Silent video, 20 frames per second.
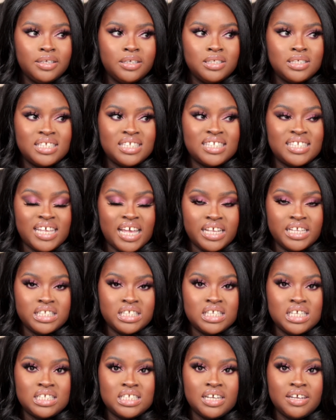
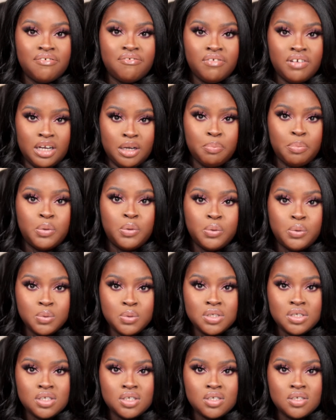sensitive
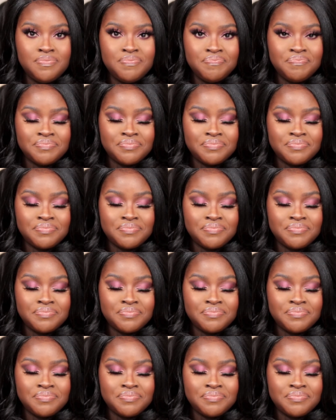nipples,